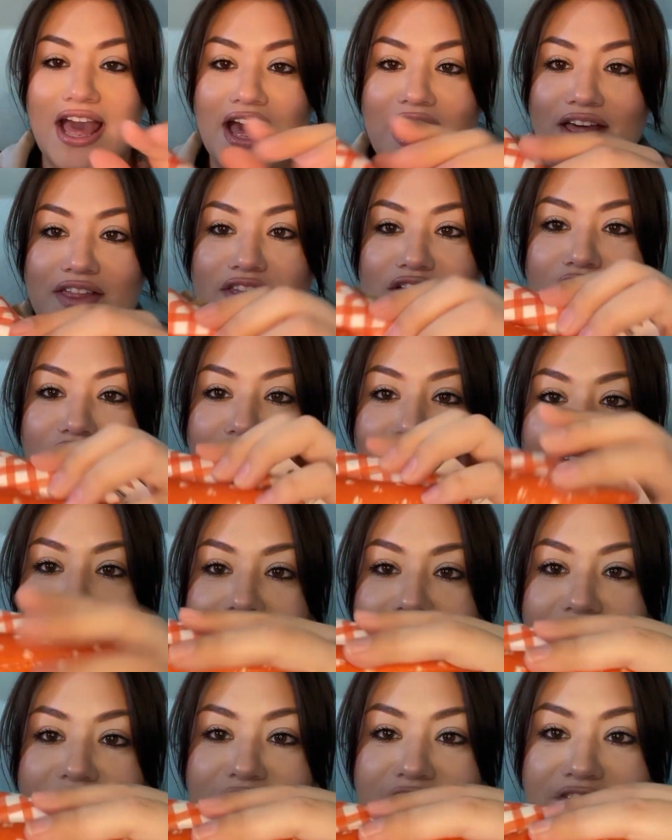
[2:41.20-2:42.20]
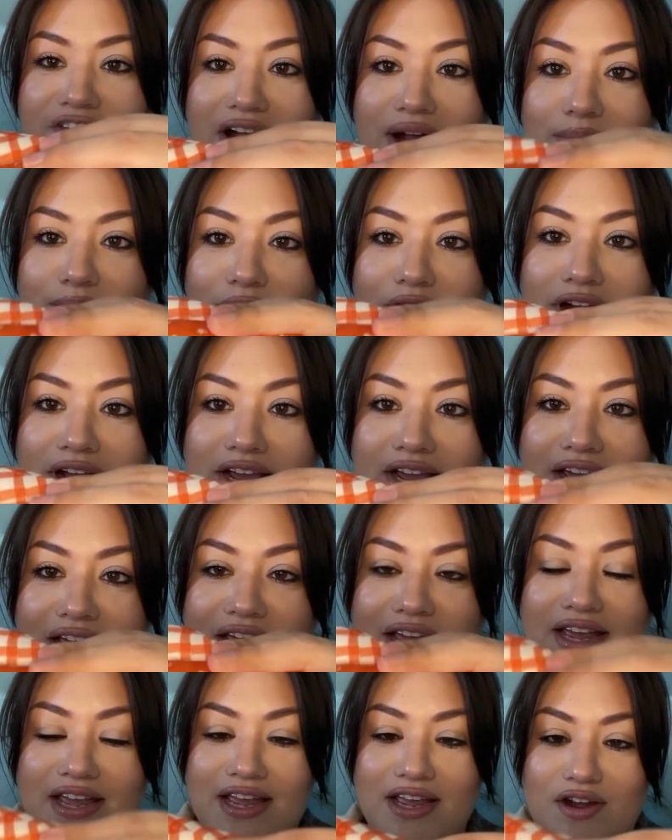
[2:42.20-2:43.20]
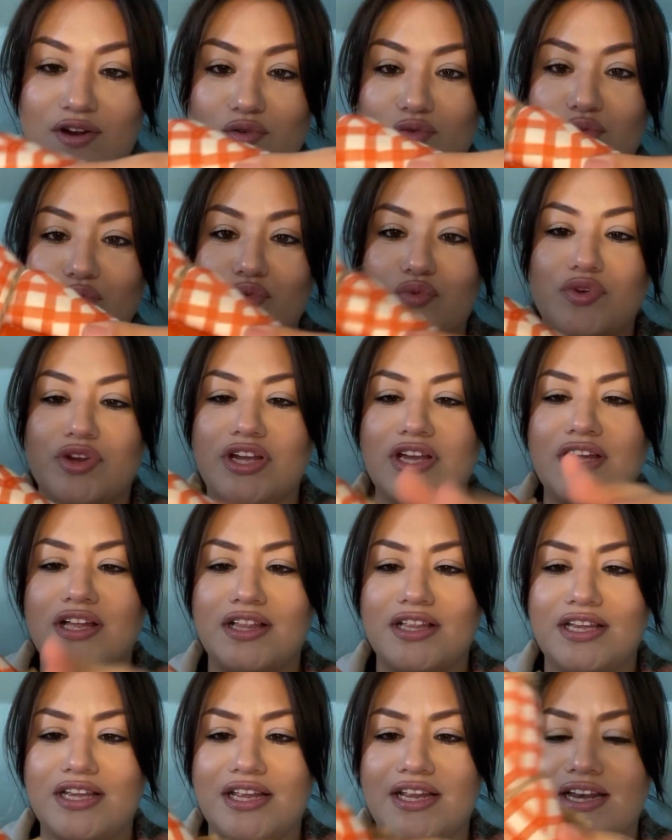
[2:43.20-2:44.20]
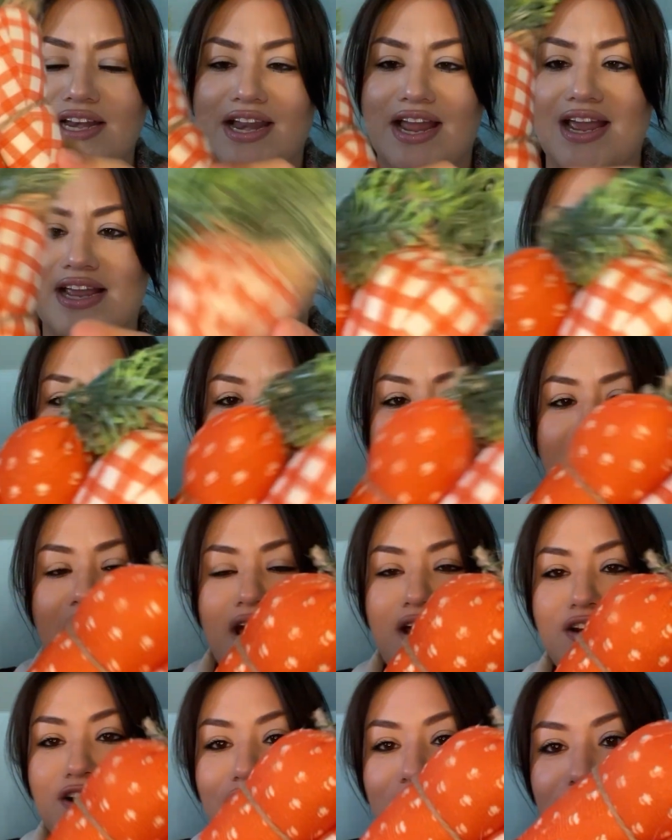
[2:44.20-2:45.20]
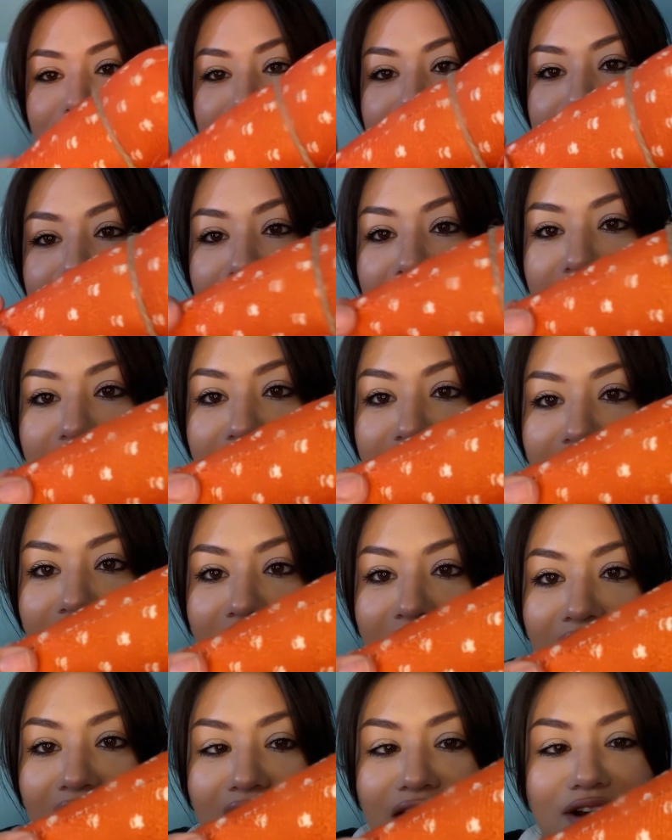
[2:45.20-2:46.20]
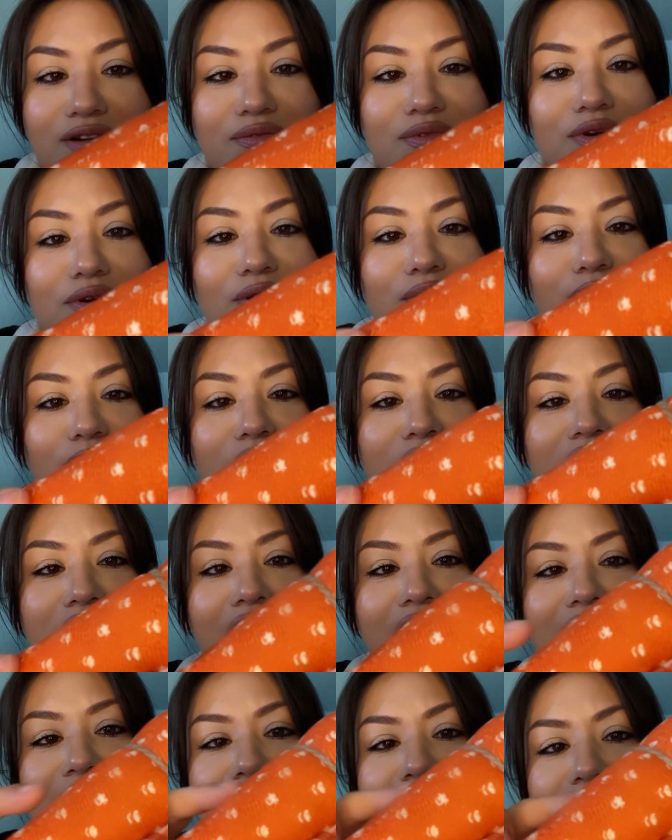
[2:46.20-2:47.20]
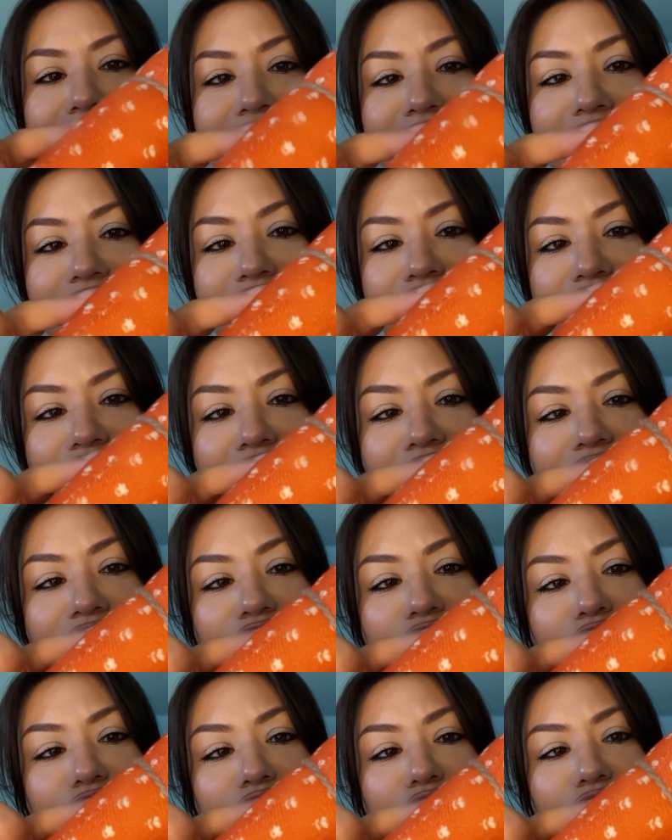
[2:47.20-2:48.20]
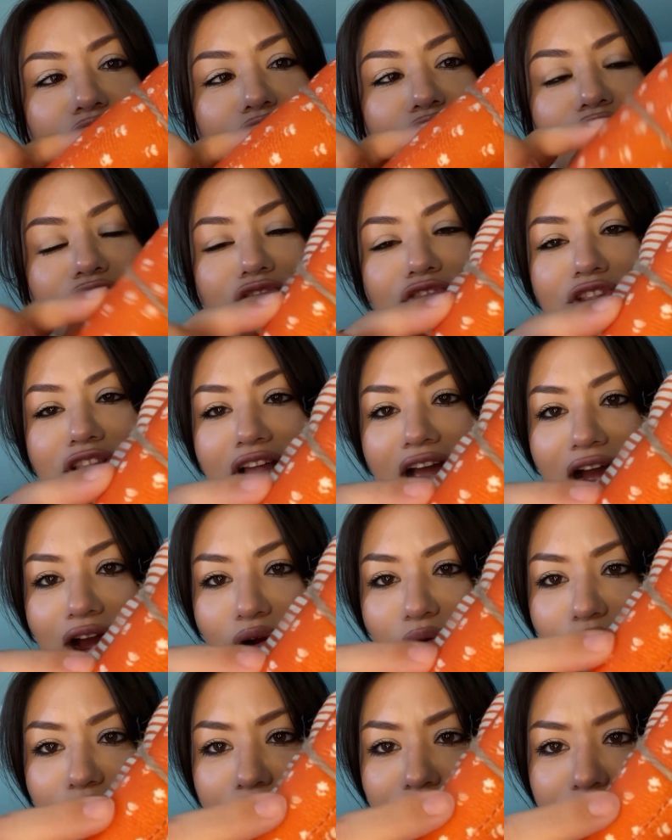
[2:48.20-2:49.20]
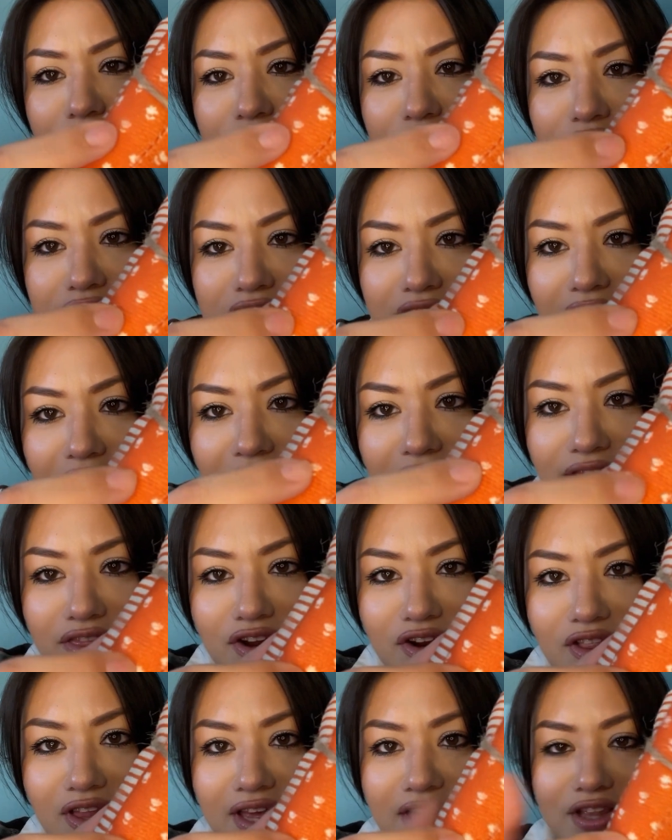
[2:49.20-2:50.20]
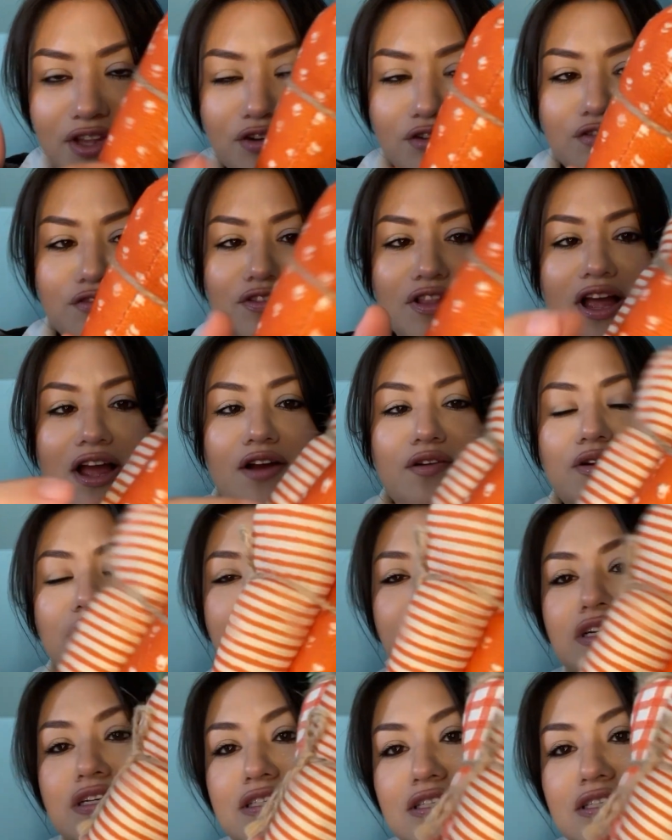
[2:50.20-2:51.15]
They're like fabric, really nice patterns. I don't know what, I think these are like little flowers. Yeah, they're like little flowers.